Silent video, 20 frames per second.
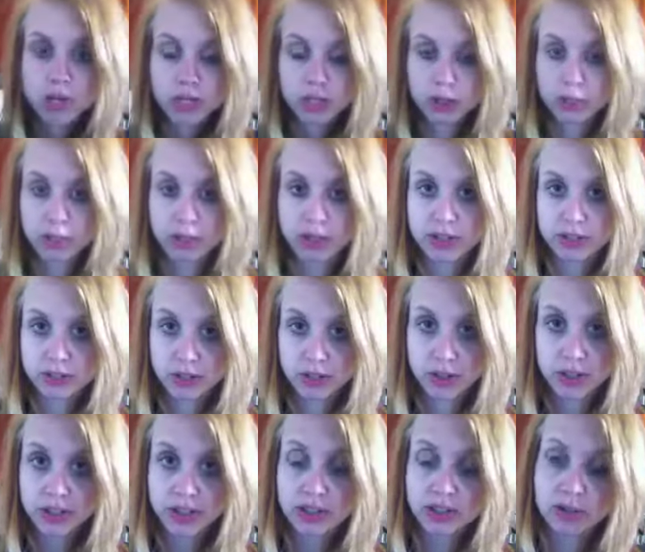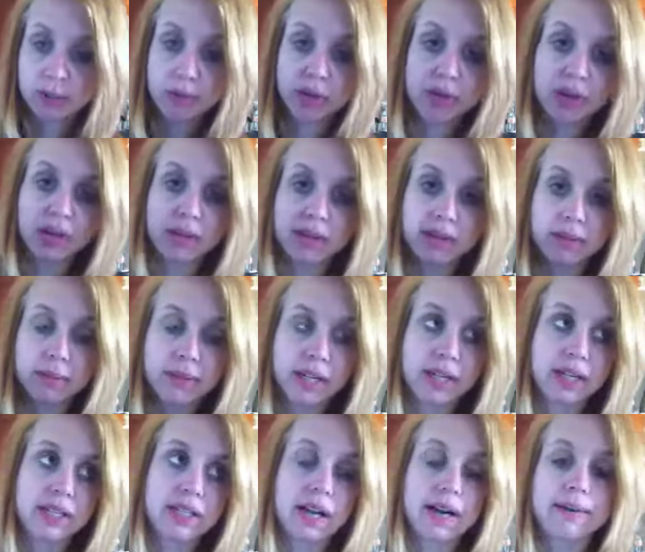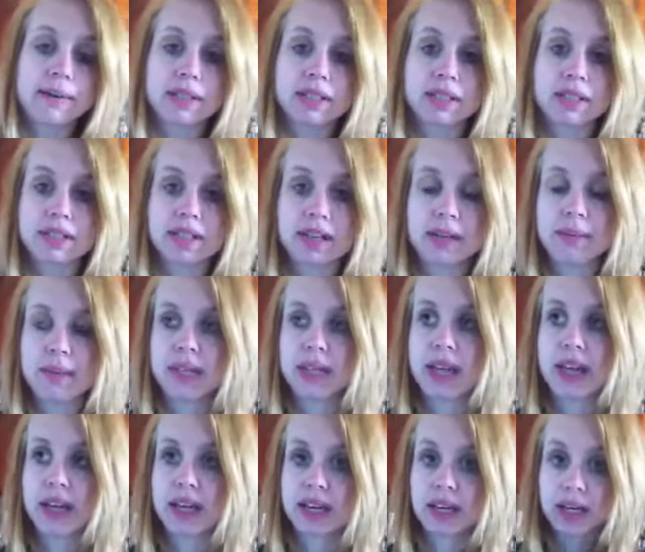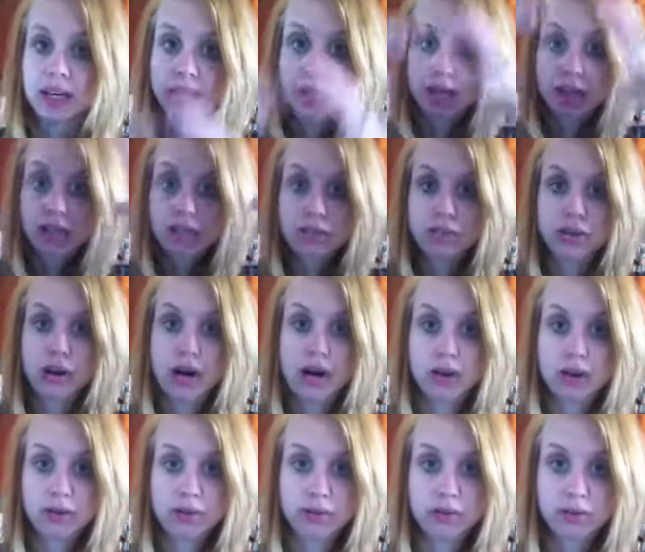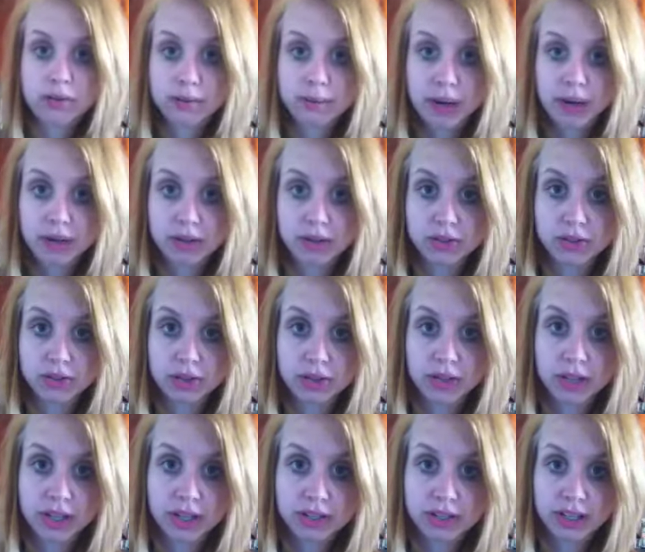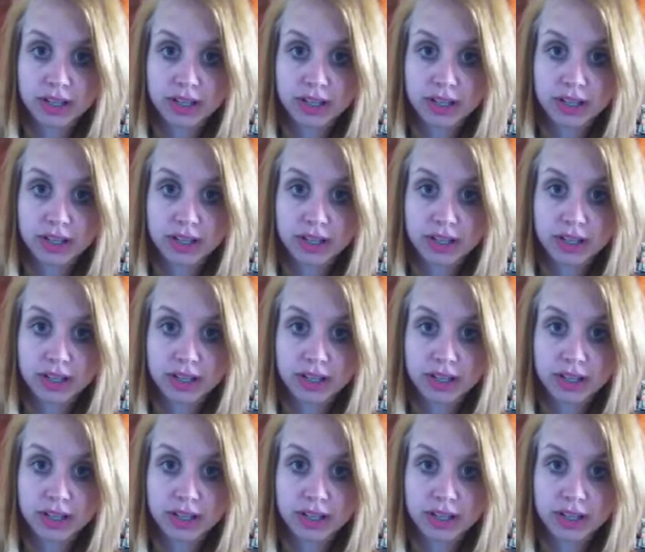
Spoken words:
you put the sugar in, so put it in a little bit at a time, because it's going to be like, you know how powdered sugar does?